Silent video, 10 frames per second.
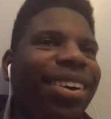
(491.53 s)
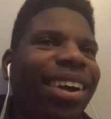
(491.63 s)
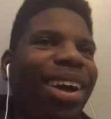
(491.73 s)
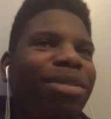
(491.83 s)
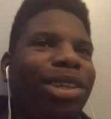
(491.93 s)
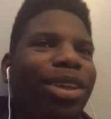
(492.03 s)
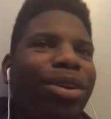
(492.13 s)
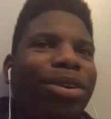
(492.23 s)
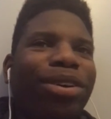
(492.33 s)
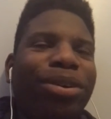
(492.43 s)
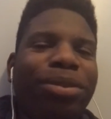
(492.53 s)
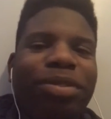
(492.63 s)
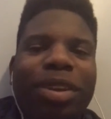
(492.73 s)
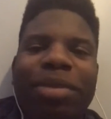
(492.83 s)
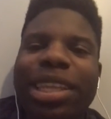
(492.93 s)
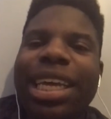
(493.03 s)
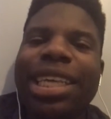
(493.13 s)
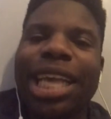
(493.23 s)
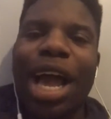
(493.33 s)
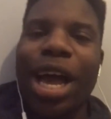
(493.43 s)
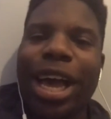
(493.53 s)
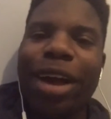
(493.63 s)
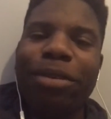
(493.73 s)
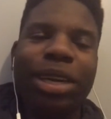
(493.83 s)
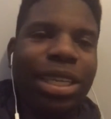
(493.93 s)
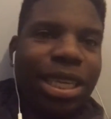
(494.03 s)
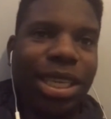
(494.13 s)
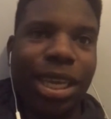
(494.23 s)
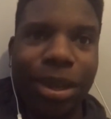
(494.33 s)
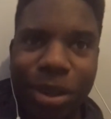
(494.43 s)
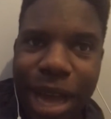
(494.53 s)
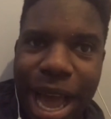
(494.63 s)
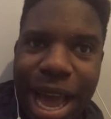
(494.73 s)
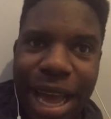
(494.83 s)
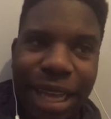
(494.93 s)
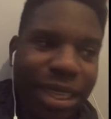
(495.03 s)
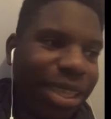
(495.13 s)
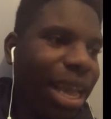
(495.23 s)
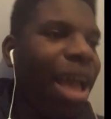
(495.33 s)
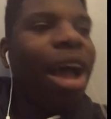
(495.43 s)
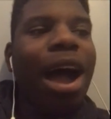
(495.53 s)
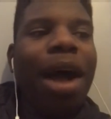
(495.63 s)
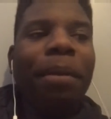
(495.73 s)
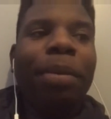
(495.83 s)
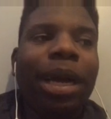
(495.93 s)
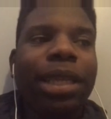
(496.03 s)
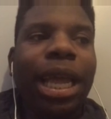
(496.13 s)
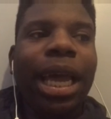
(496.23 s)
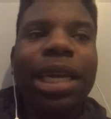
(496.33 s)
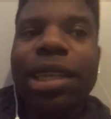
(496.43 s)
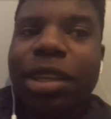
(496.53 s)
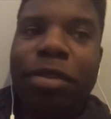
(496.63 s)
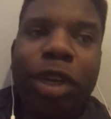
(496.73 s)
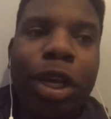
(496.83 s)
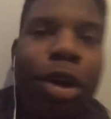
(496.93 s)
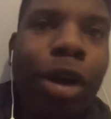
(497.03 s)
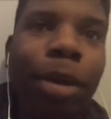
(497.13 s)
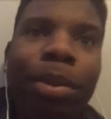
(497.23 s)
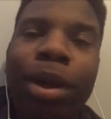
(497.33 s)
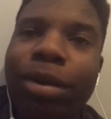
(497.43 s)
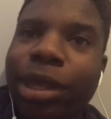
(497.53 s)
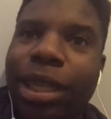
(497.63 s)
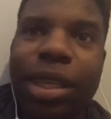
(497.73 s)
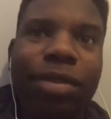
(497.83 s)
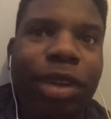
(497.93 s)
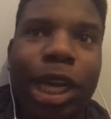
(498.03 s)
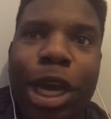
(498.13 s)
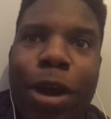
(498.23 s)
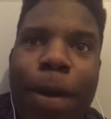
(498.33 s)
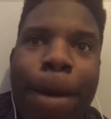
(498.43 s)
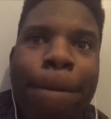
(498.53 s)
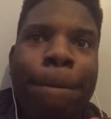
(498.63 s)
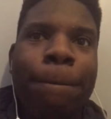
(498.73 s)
I'm so goofy. But that's all I wanted to tell you guys. I'm about to edit this video and post this video.